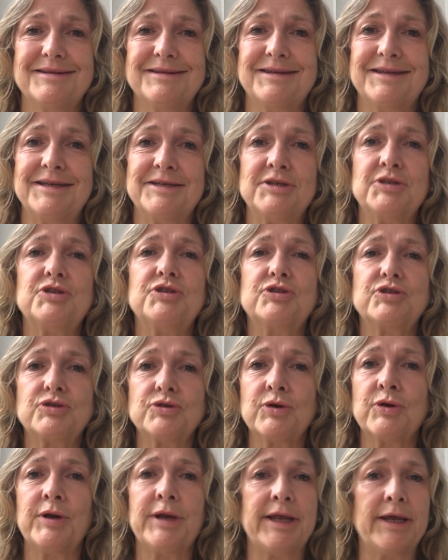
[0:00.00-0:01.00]
then
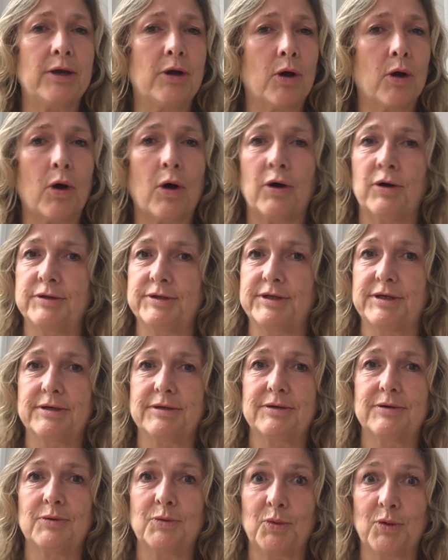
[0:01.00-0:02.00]
surely God
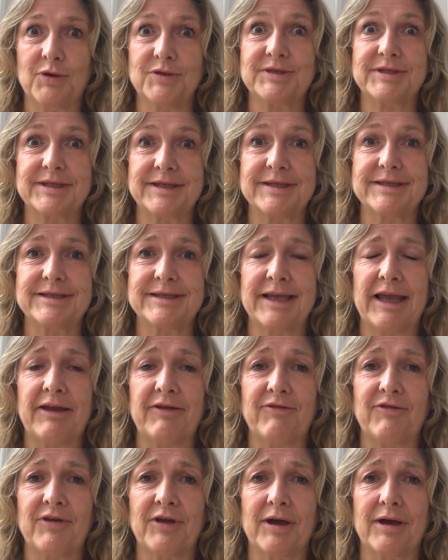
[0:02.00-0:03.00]
was the
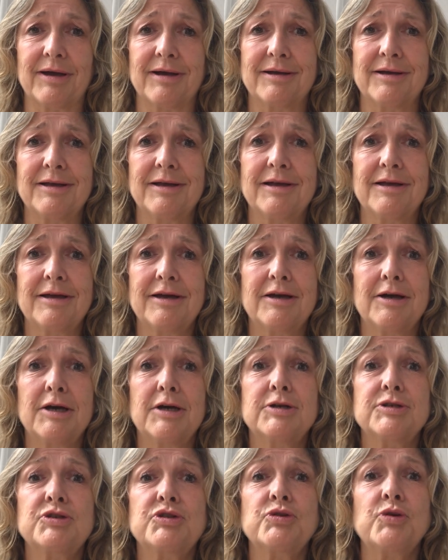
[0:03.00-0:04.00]
Savior.
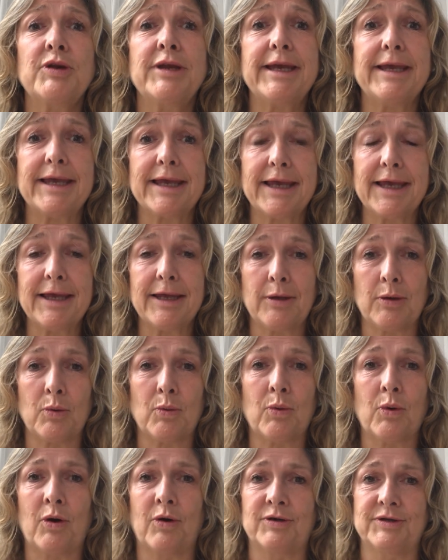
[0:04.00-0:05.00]
Surely He
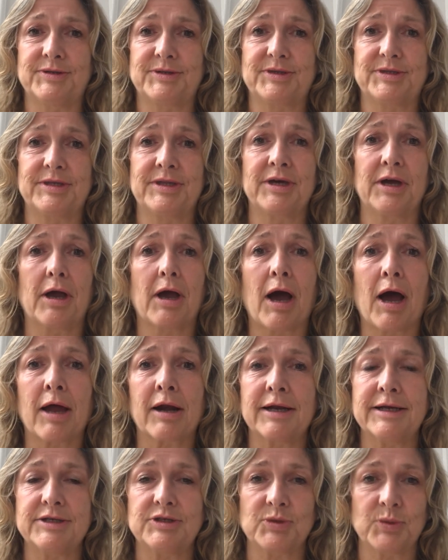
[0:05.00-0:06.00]
was the
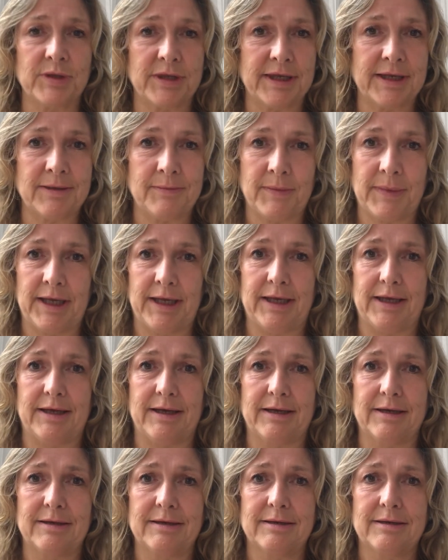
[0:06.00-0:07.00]
courage within me.
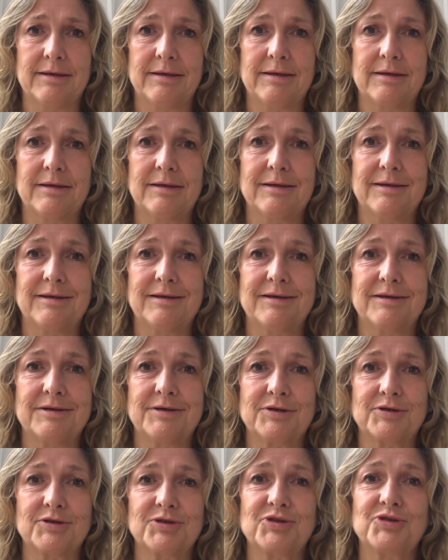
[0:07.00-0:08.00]

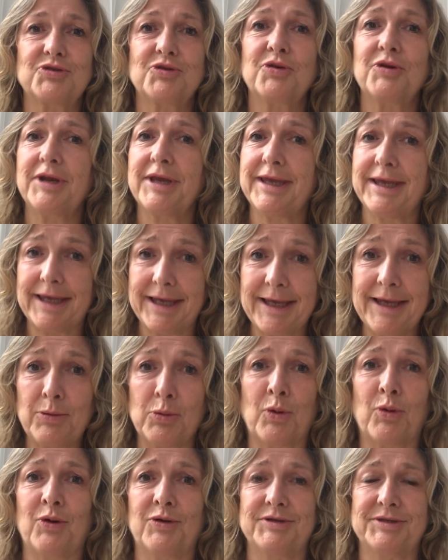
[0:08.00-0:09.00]
Surely He
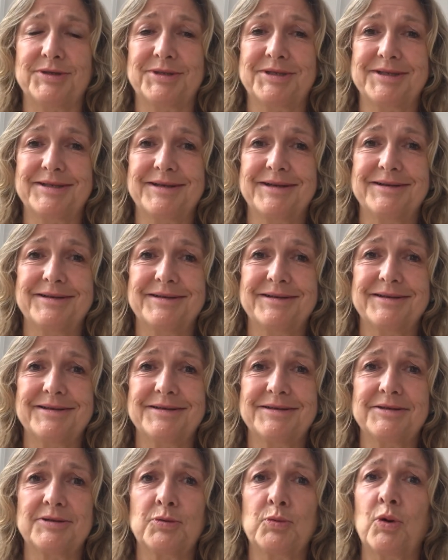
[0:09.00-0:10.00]
was
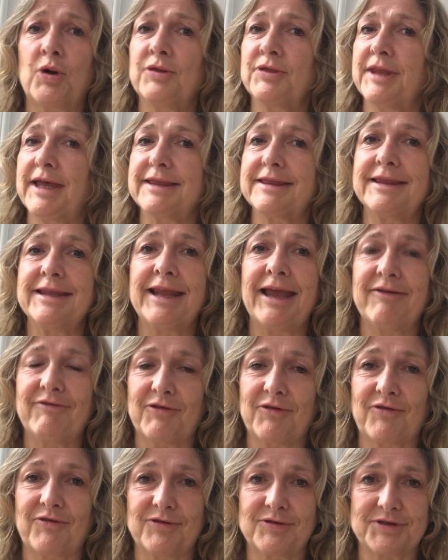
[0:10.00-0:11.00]
the one that
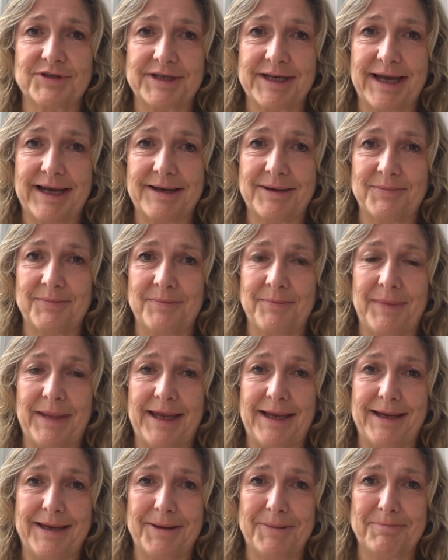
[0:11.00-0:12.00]
never forsake
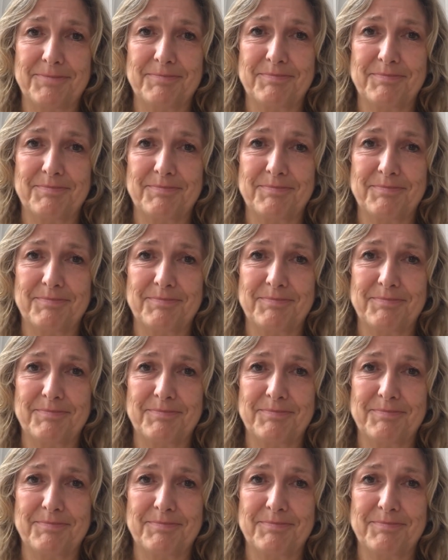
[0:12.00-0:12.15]
me.